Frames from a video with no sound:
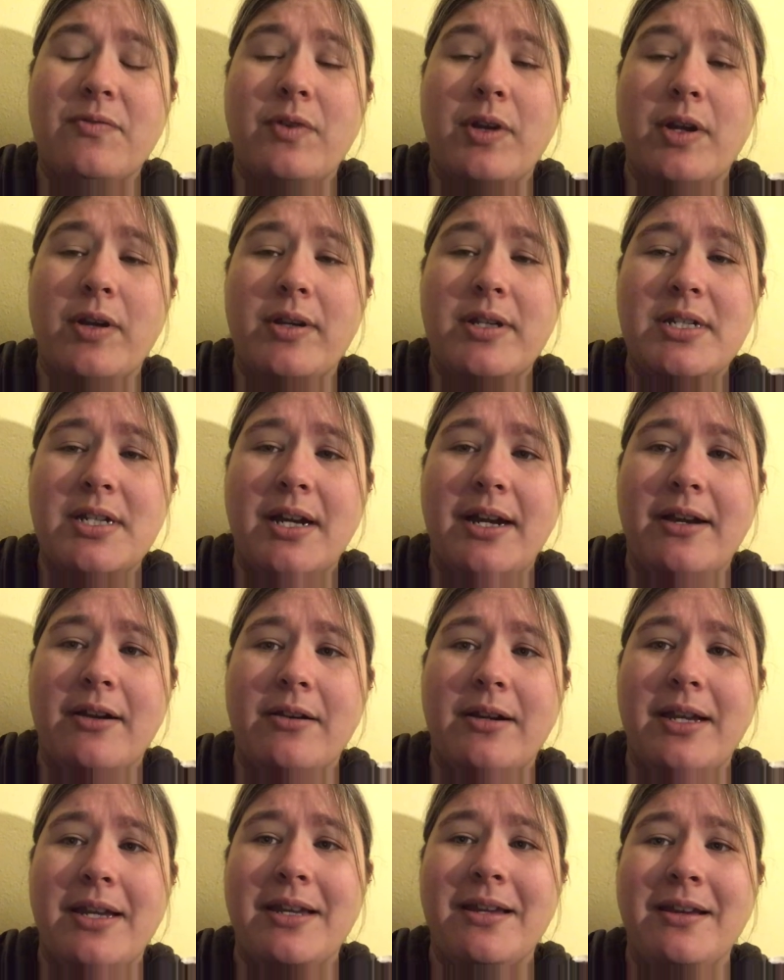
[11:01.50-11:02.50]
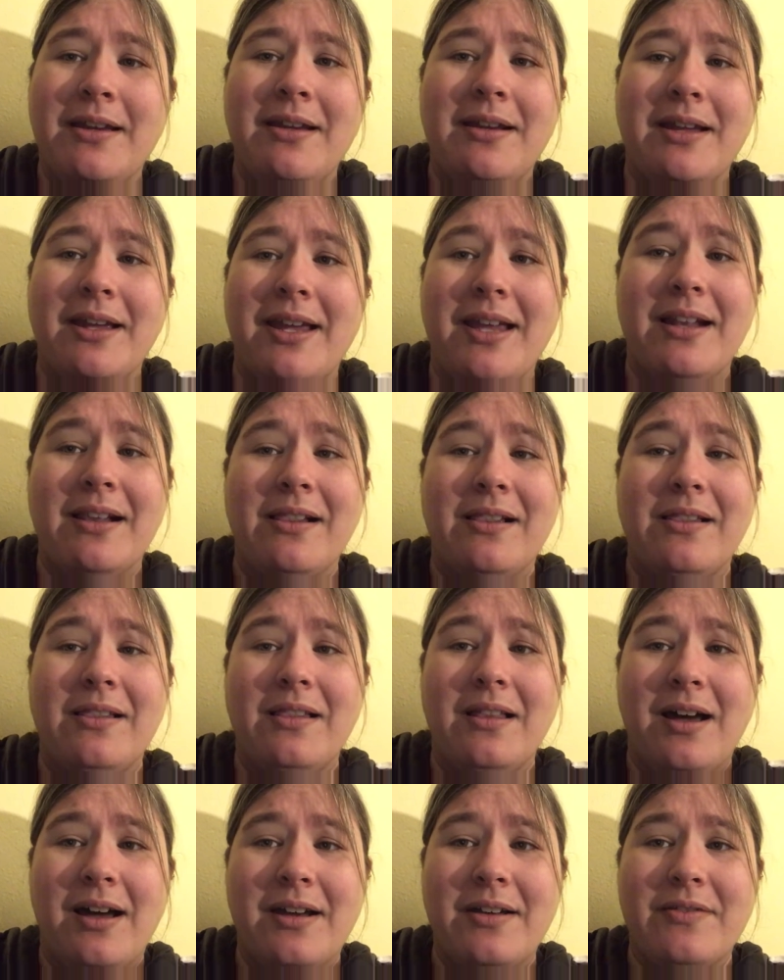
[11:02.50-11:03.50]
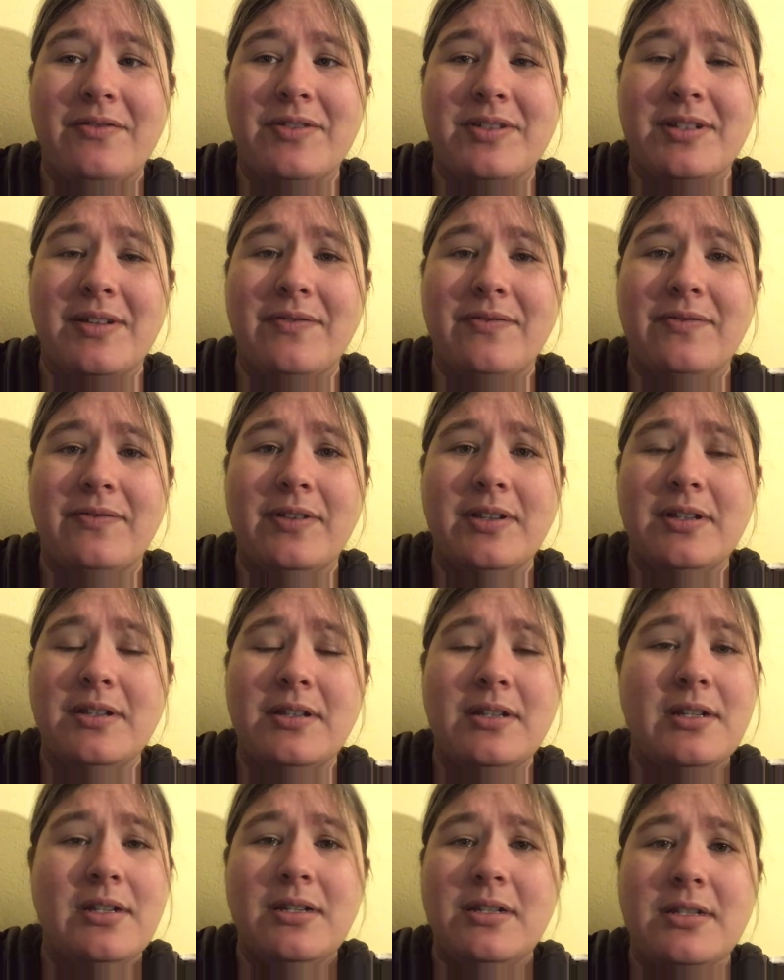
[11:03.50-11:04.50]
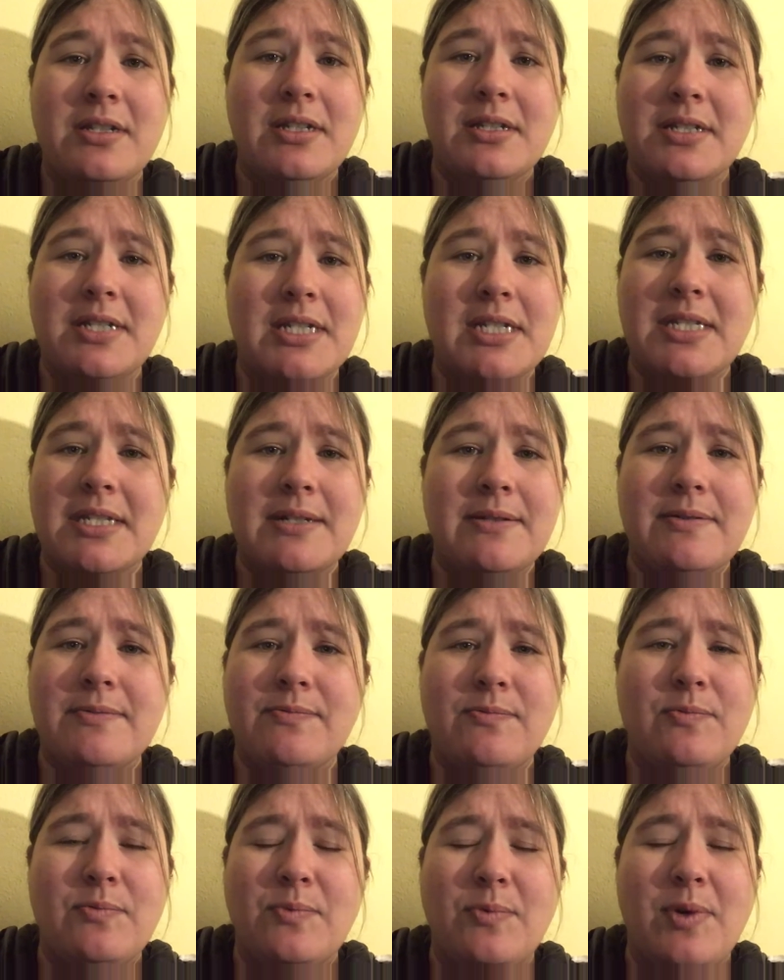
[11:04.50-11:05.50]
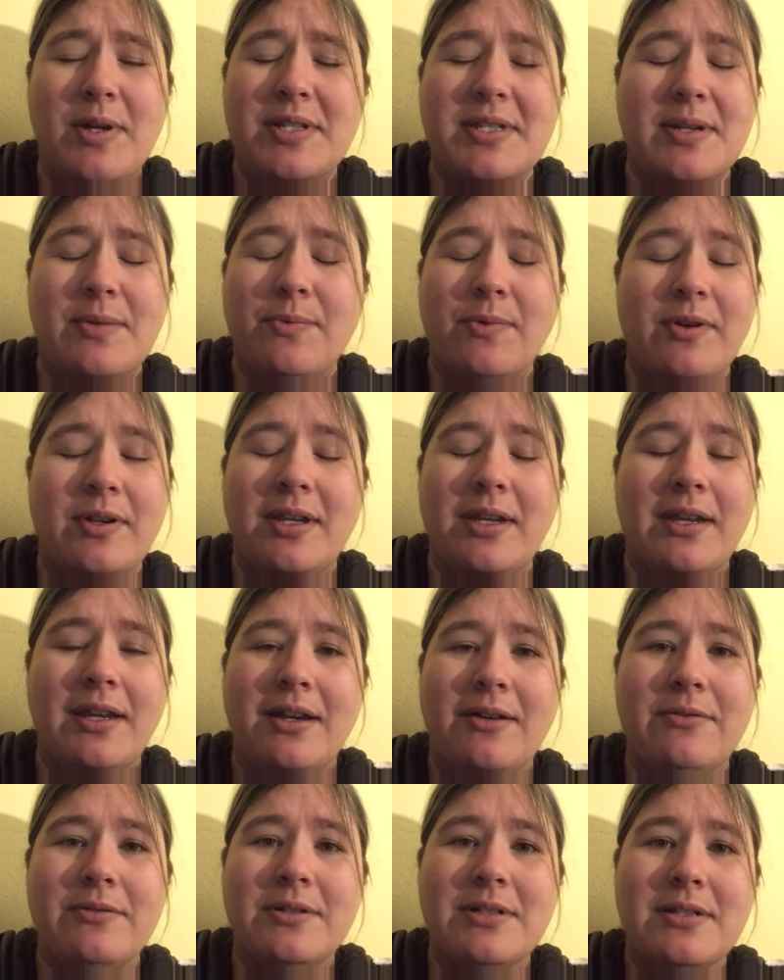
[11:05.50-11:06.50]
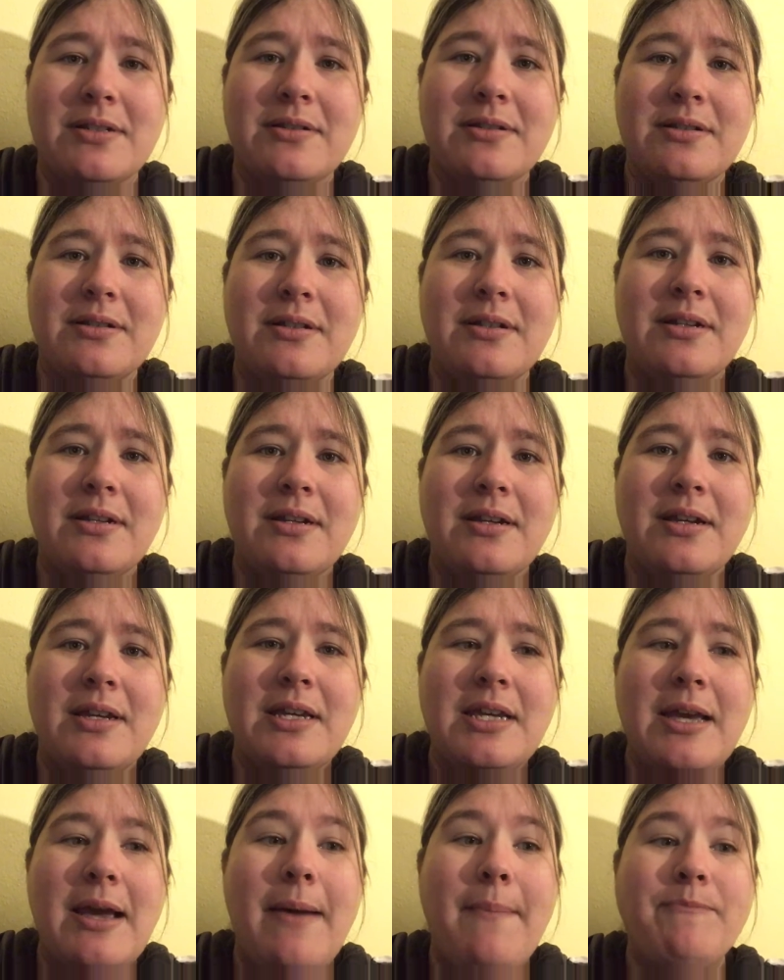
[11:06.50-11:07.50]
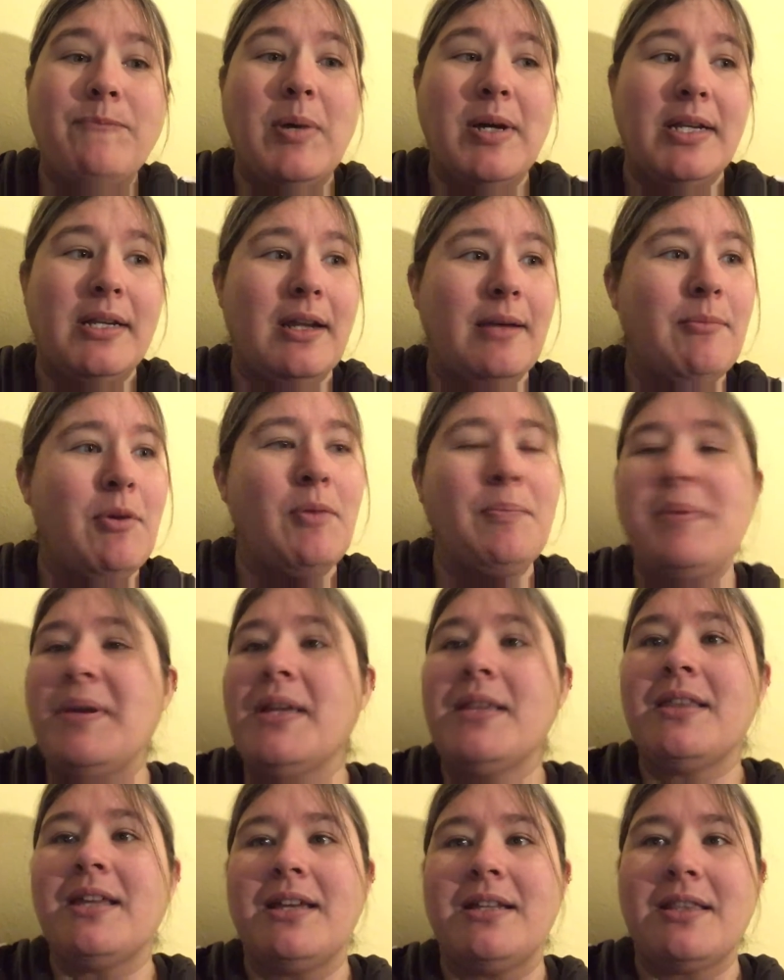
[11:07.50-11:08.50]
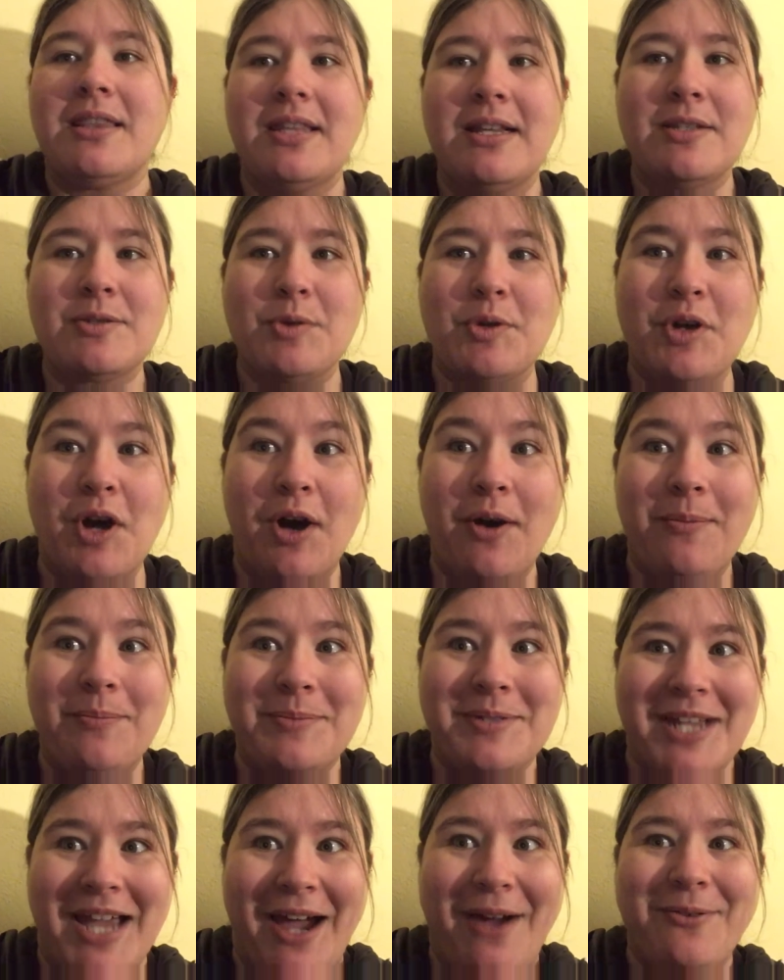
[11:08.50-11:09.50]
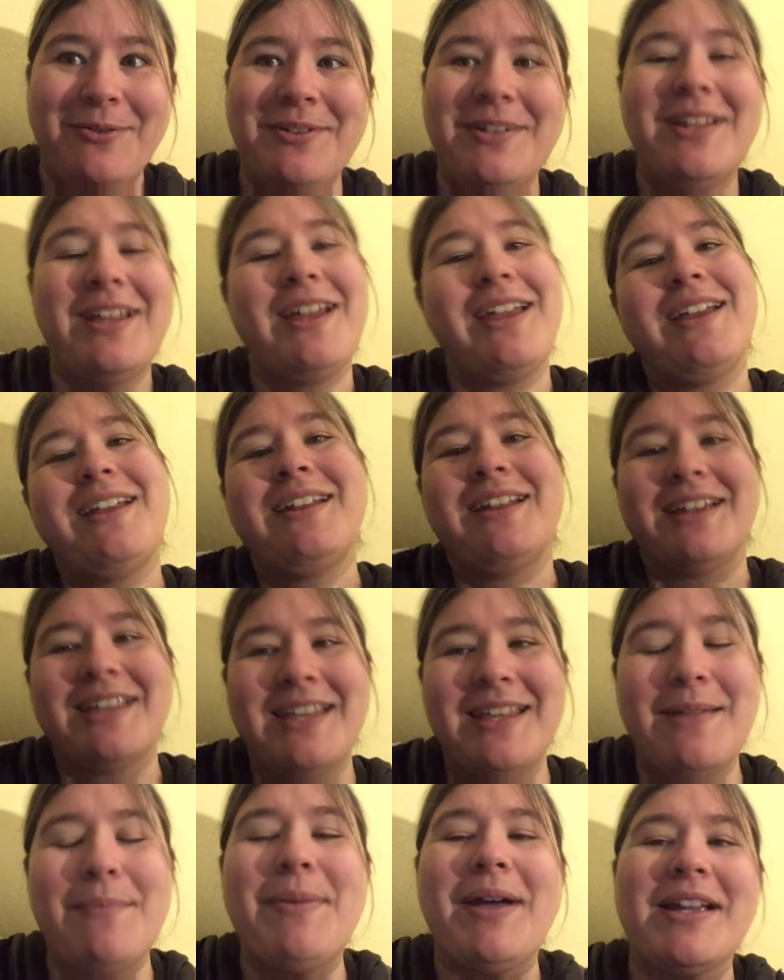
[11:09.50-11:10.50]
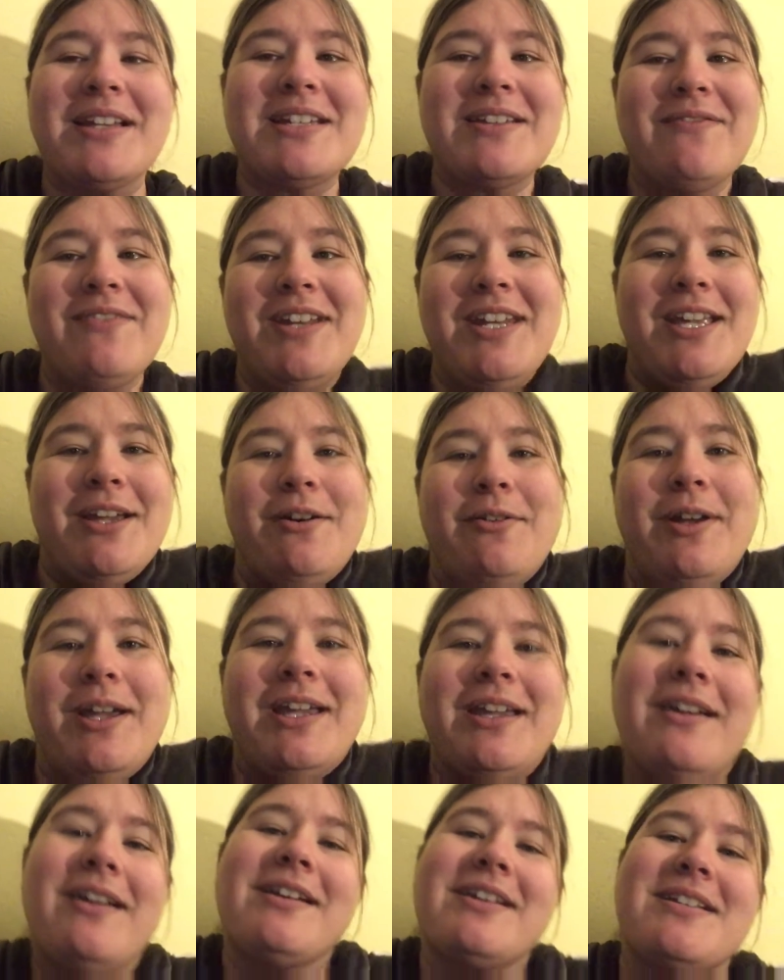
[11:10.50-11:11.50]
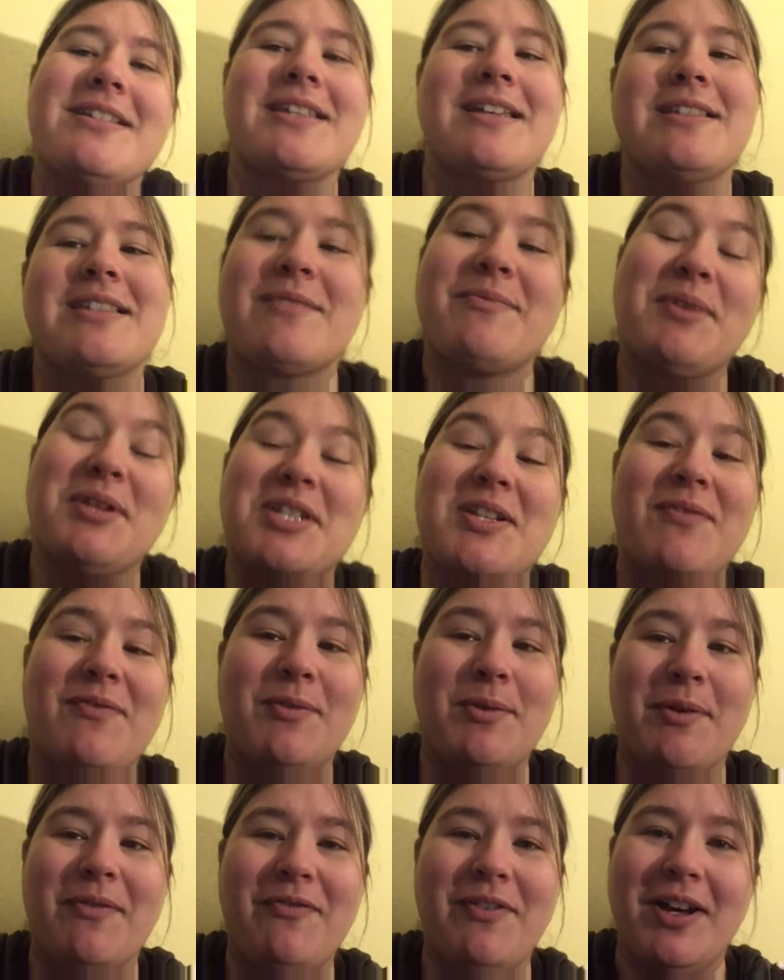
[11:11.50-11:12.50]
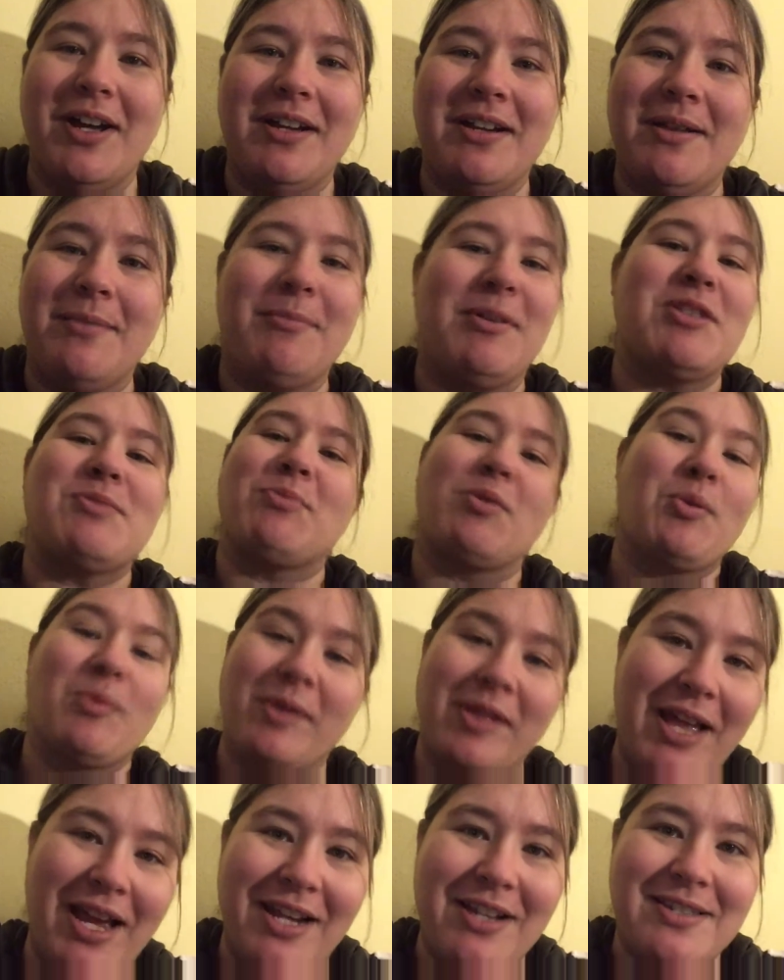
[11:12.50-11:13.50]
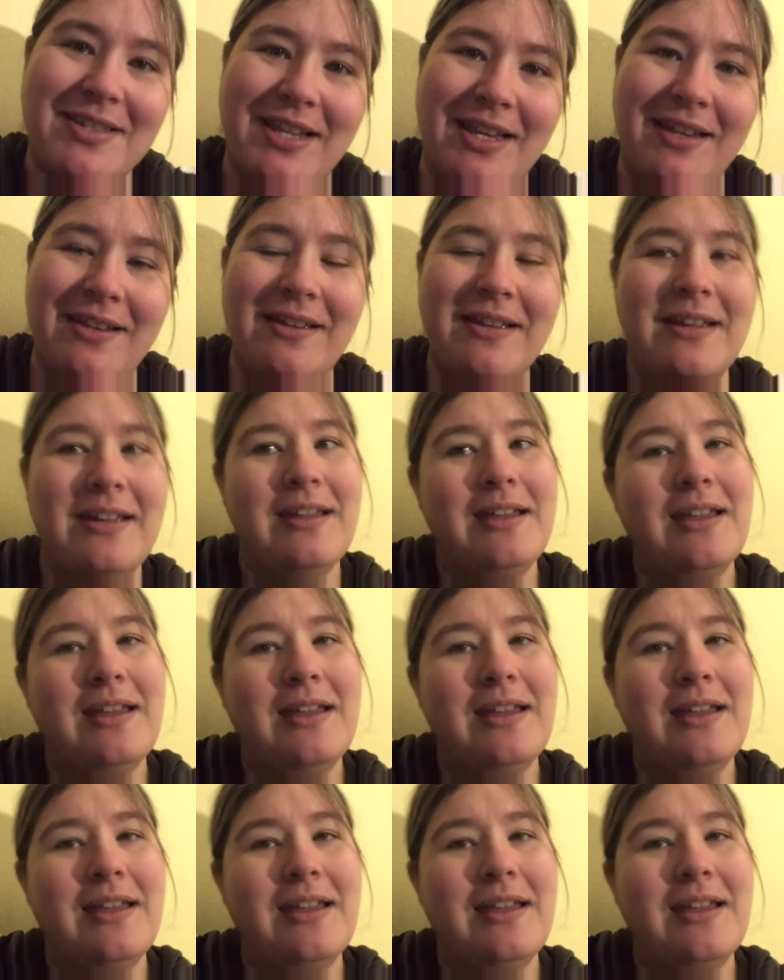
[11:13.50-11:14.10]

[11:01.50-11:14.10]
very tiring, and I had a lot of stuff that just wasn't working out. But I'm hoping that things will calm down and I can get back to videoing, because that's much more fun and much more relaxing.